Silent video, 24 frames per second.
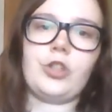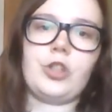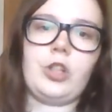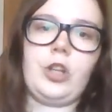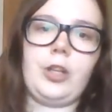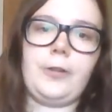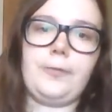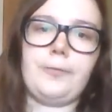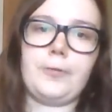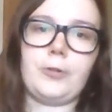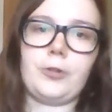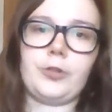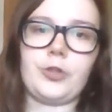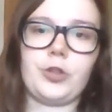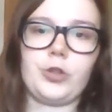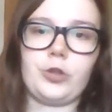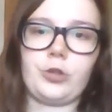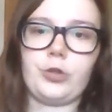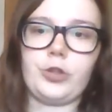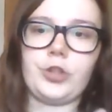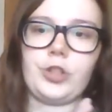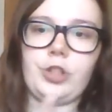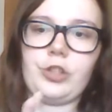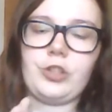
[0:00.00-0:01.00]
like first
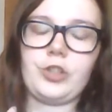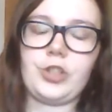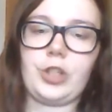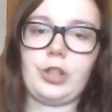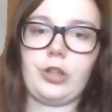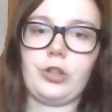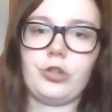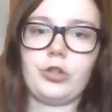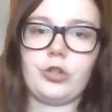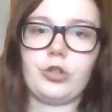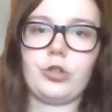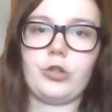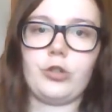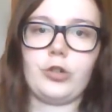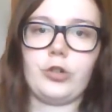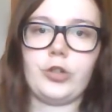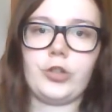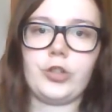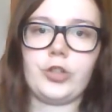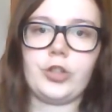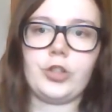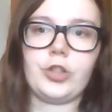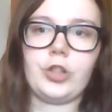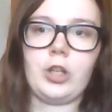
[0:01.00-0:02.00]
choice and second
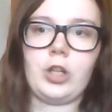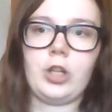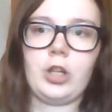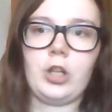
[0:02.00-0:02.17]
choice,